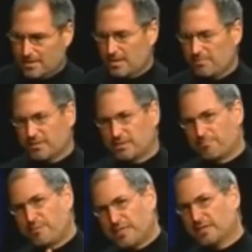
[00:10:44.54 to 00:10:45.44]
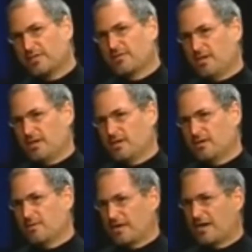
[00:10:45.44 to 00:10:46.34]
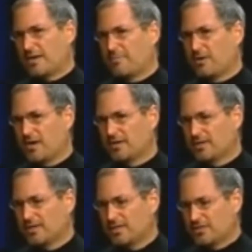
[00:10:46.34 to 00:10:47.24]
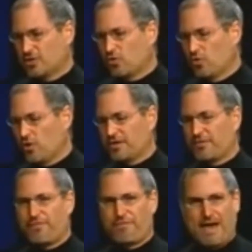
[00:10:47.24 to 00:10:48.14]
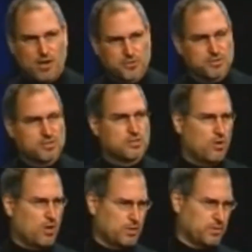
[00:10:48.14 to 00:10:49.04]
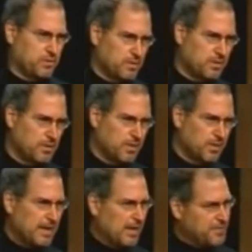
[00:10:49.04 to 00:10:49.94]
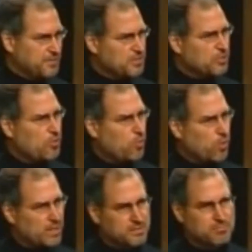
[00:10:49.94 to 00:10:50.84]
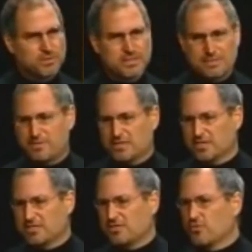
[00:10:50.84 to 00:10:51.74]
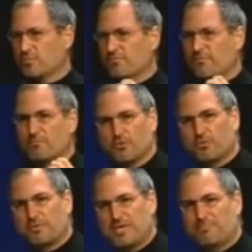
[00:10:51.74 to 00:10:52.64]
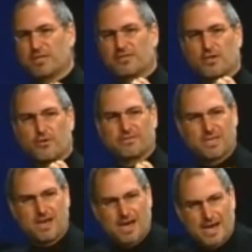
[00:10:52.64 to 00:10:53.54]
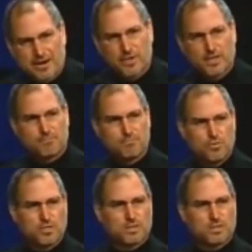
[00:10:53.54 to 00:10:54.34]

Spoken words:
But the biggest thing about iPod is it holds 1,000 songs. Now this is a quantum leap because for most people, it's their entire music